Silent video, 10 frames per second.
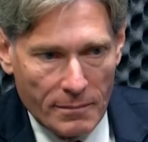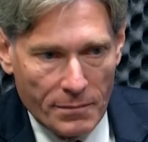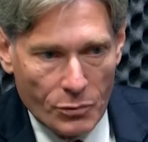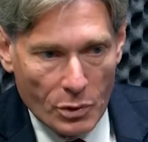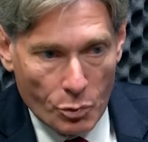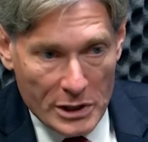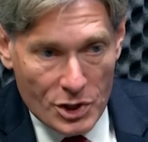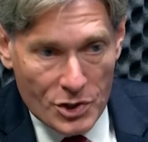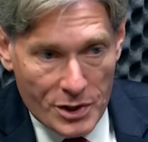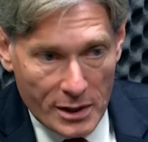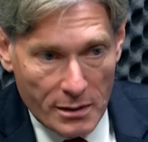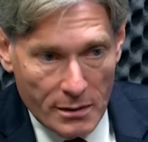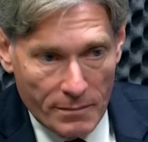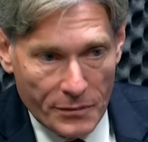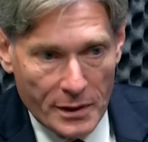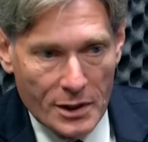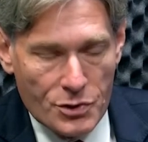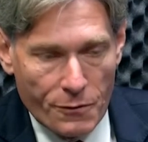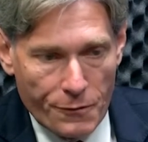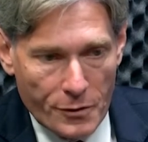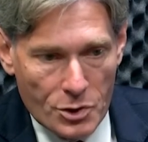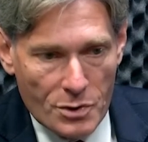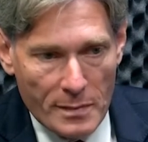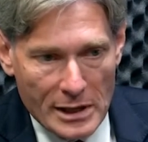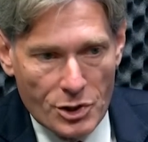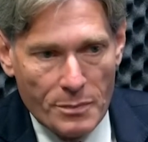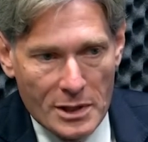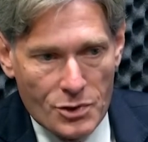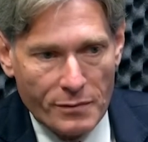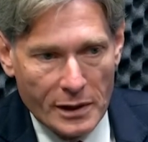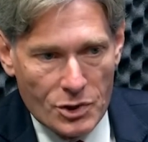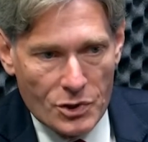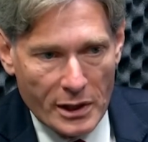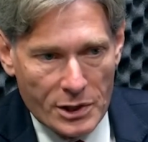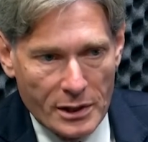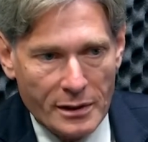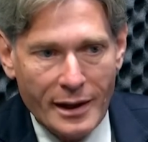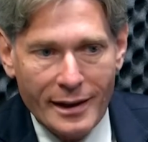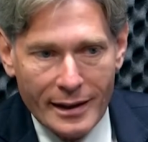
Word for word: What we just did is the first major piece of legislation